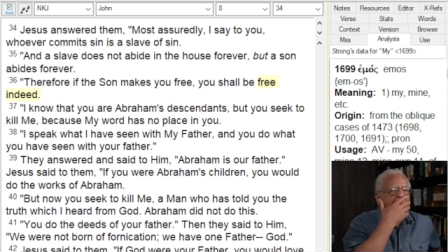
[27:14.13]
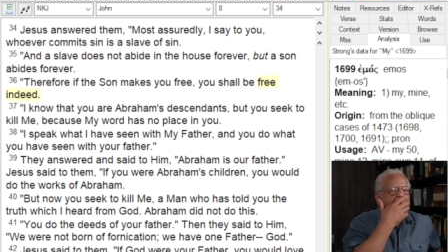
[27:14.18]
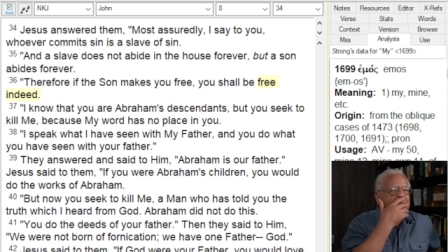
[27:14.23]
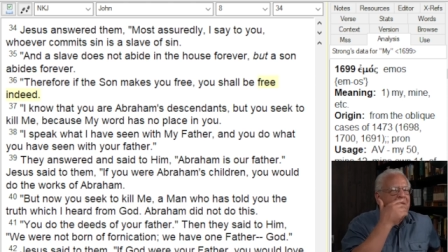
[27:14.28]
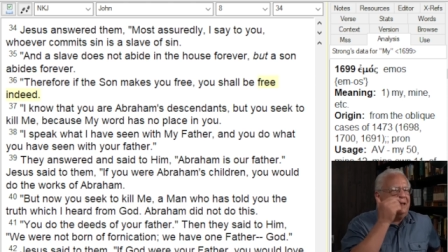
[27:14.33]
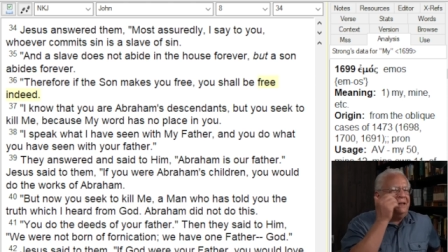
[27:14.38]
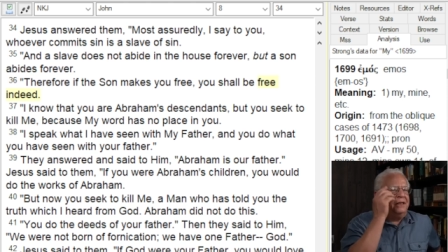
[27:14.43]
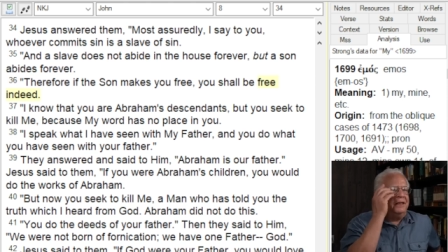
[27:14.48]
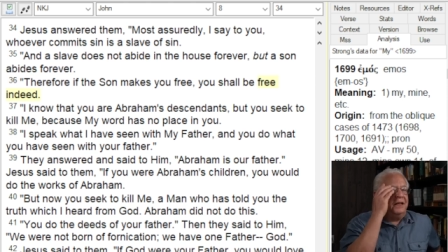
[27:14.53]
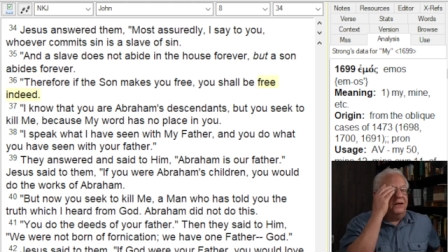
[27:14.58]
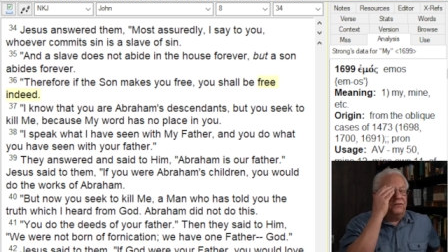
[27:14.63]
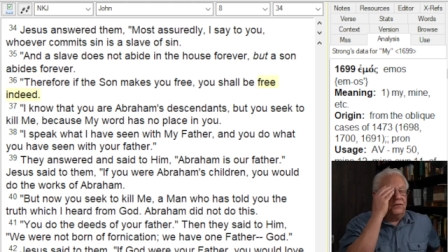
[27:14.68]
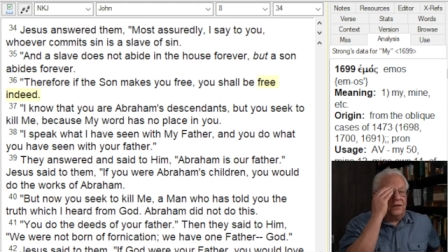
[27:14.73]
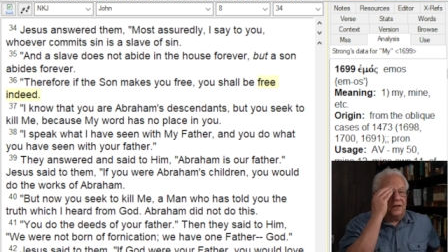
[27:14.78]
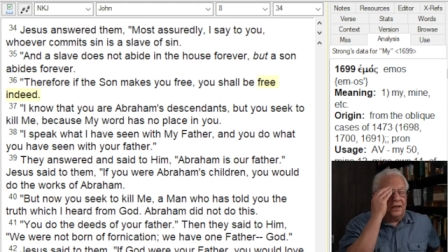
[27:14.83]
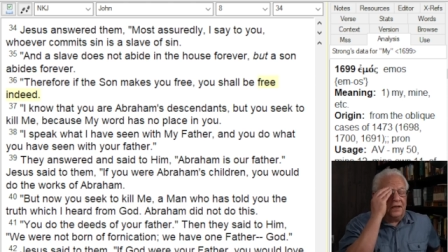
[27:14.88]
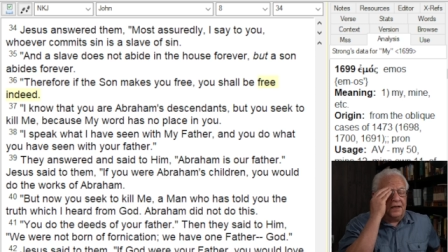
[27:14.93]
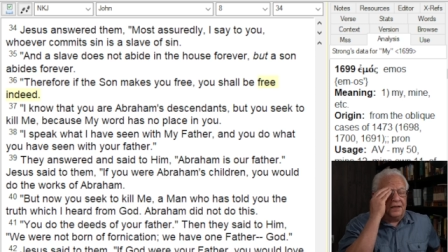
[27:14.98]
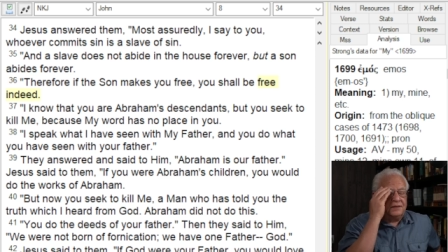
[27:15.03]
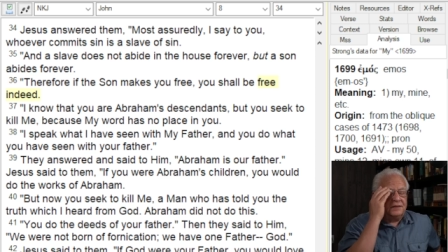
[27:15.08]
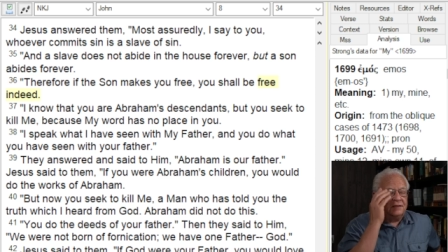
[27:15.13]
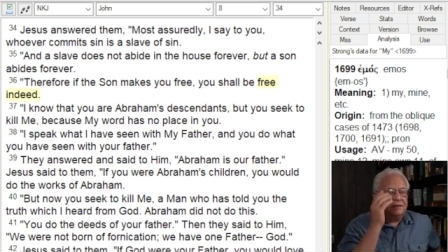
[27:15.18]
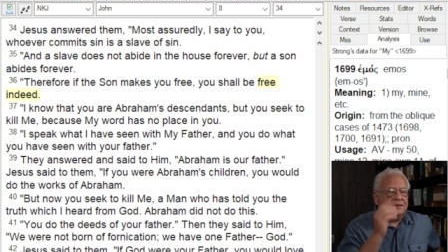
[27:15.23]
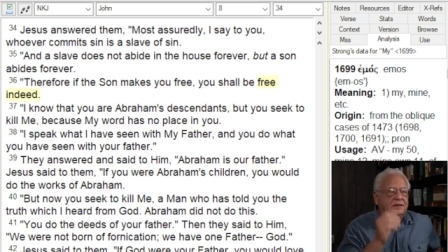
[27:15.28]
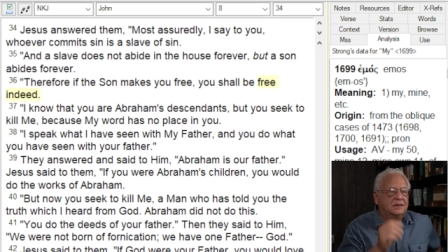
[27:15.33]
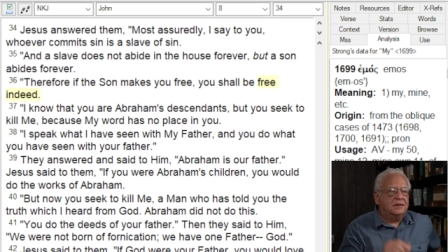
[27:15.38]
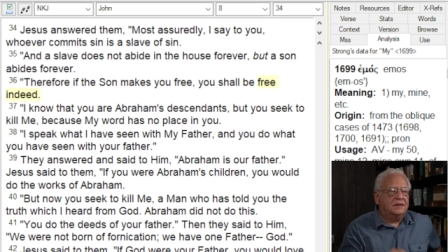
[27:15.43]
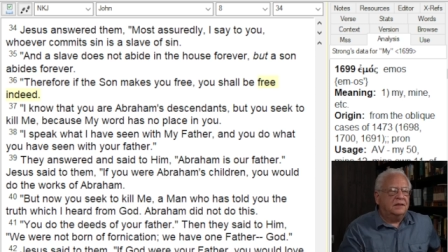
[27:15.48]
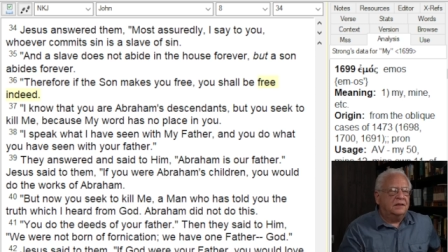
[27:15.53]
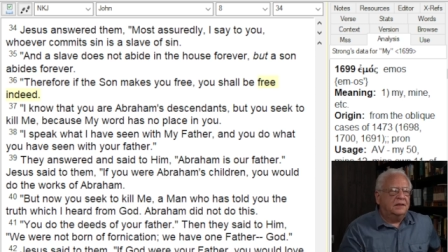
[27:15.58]
But nevertheless,
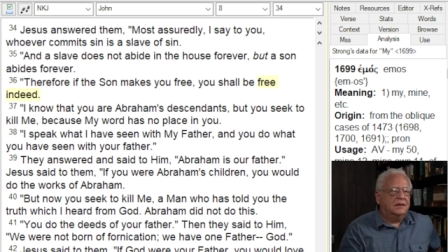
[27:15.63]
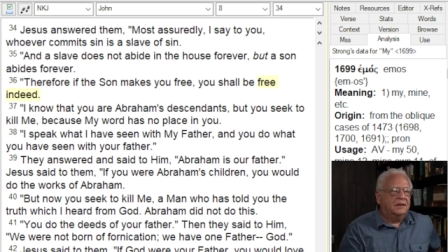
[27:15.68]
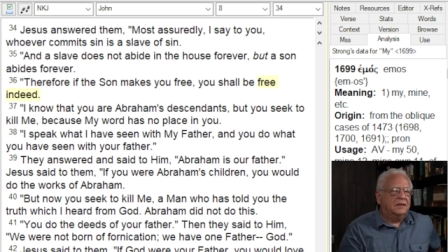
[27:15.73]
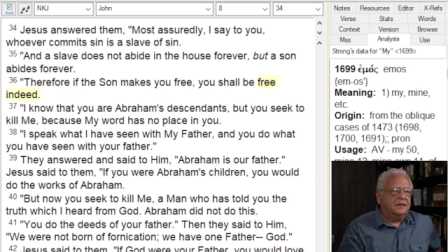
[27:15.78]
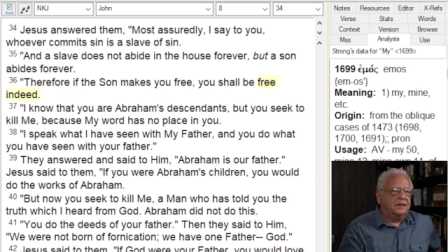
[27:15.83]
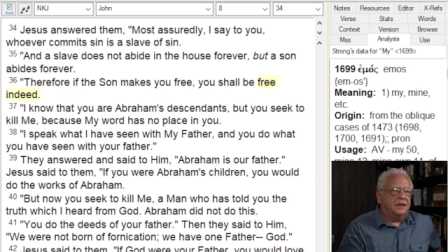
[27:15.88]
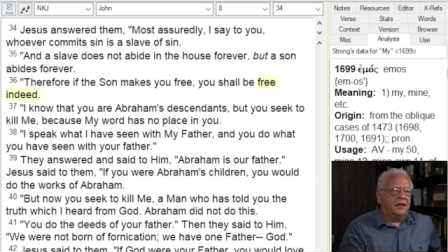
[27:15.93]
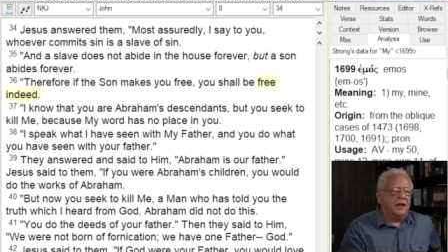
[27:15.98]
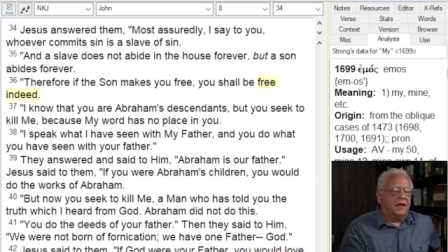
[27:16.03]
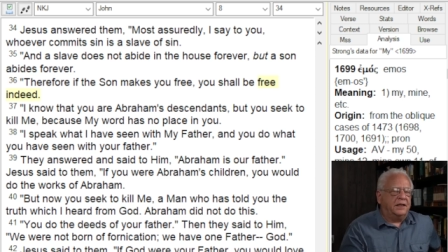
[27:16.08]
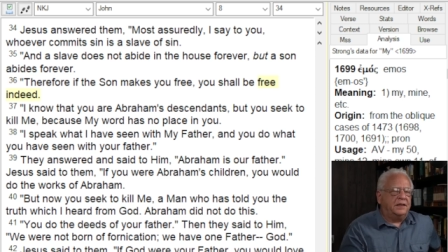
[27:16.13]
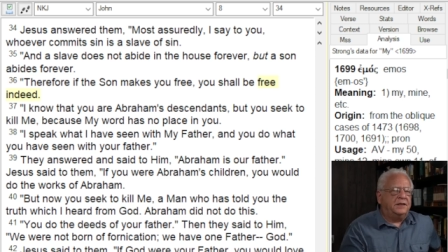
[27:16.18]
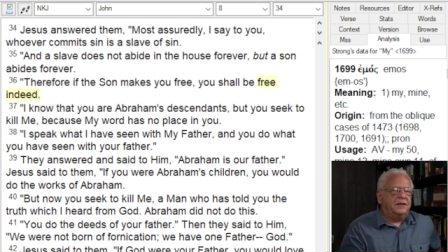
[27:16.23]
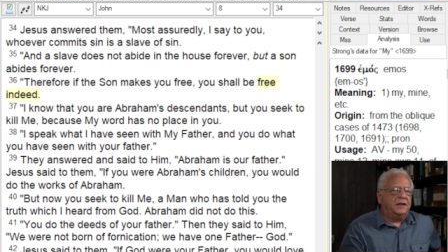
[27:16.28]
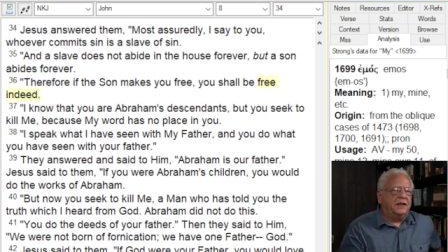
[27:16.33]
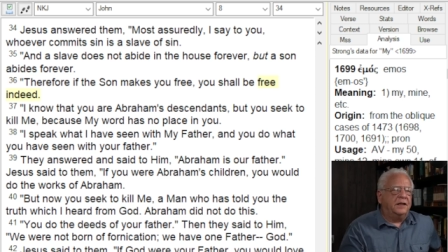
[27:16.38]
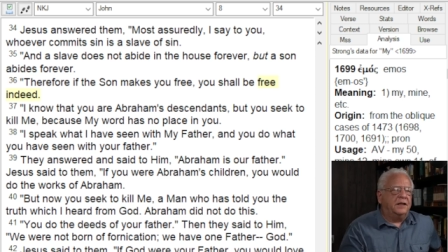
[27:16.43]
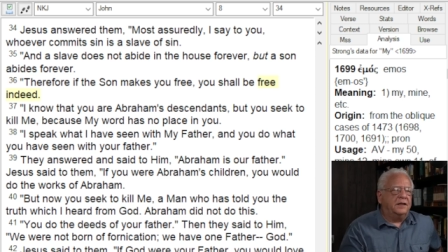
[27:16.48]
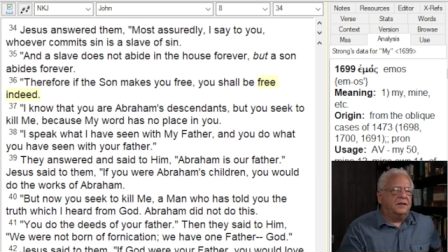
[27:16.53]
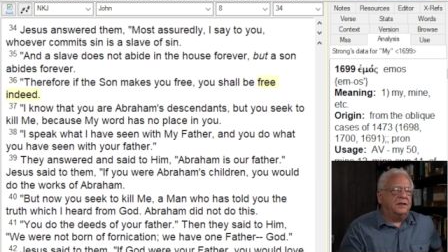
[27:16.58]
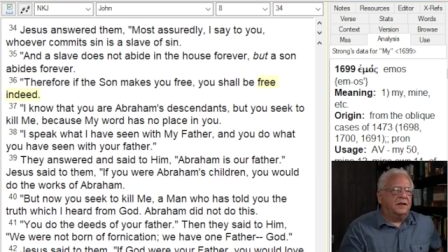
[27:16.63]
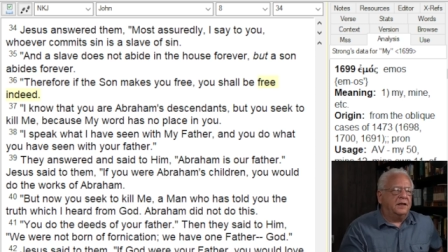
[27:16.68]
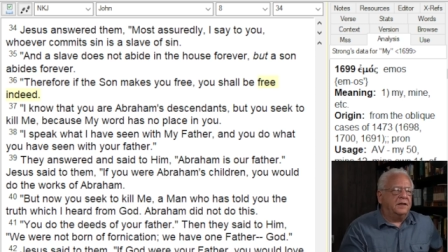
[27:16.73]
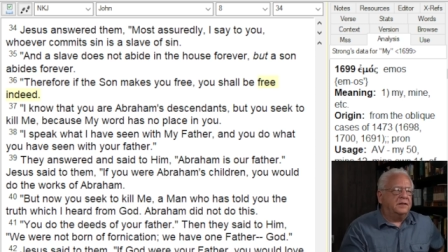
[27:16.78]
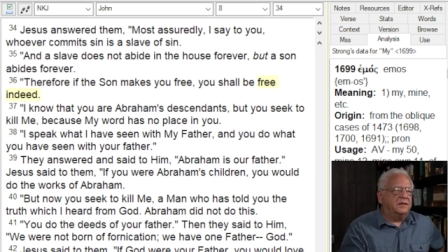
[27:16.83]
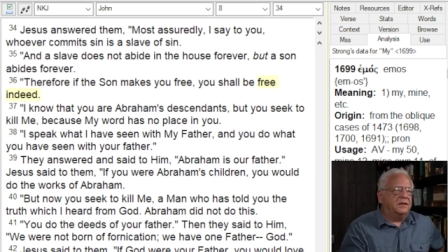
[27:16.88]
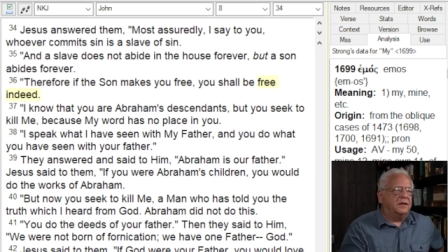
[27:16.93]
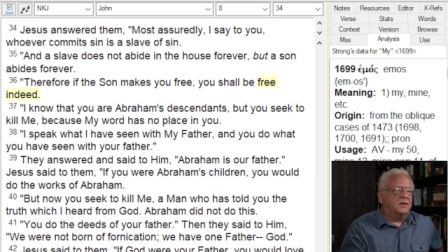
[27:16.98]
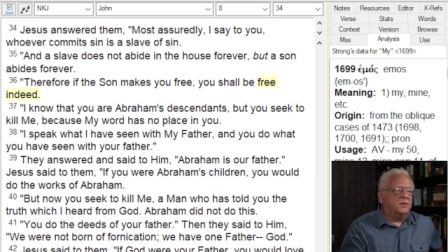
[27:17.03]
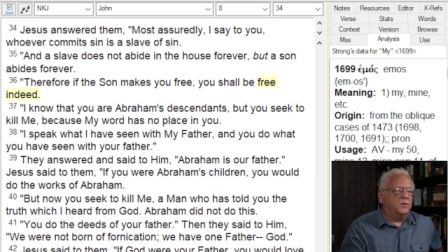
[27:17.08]
the idea that,
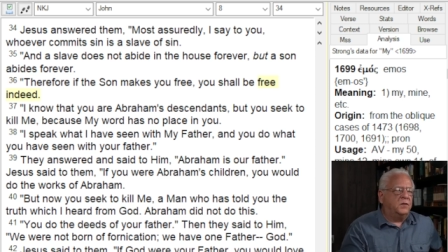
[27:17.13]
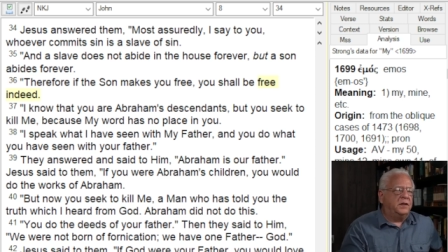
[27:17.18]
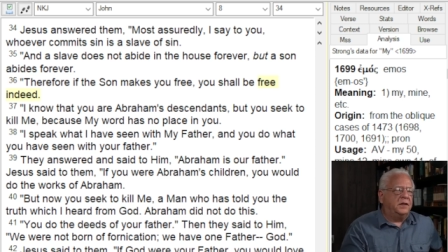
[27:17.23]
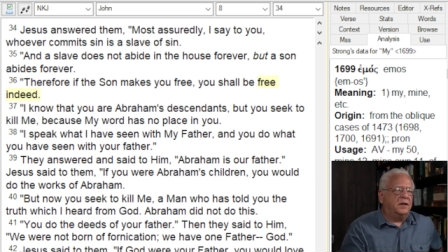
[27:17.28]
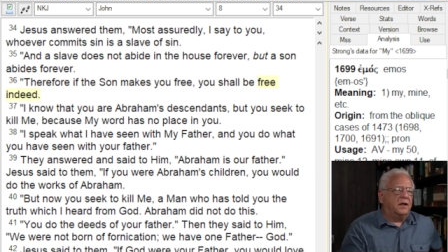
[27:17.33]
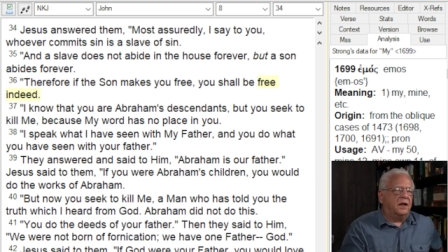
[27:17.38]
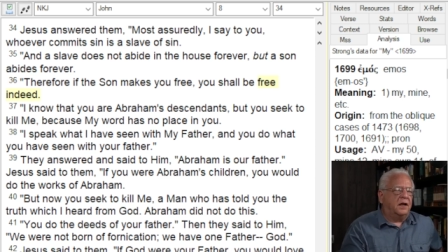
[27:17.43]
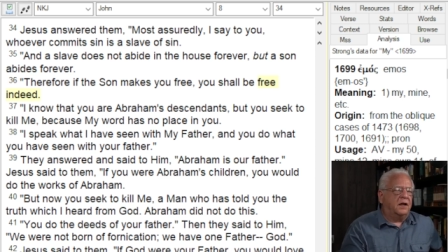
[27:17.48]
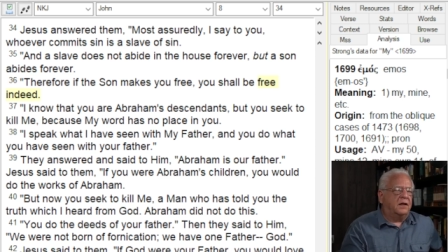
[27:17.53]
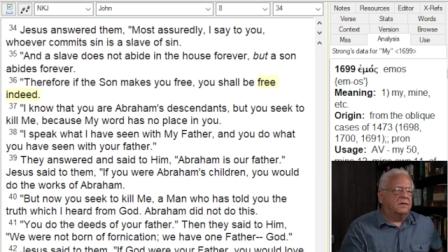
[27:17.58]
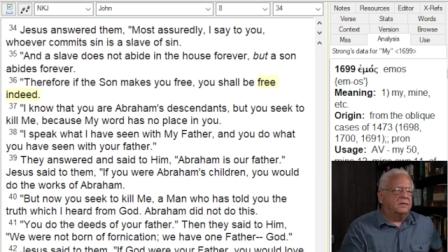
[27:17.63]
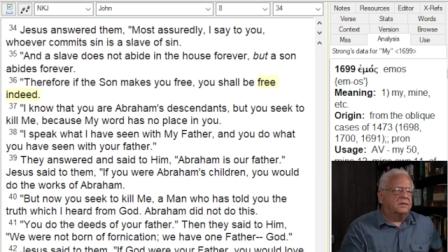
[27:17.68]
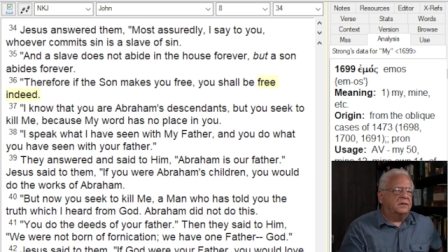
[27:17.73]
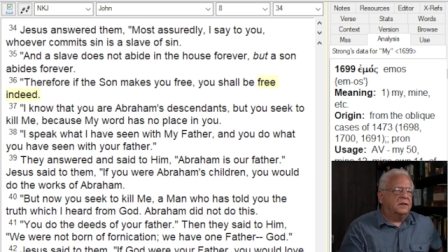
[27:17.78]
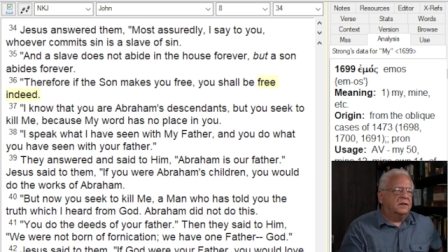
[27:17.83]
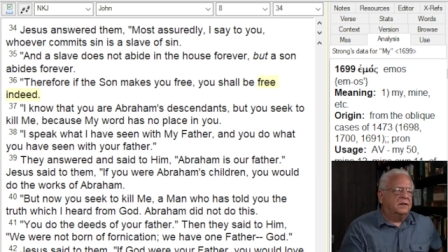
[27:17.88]
that we are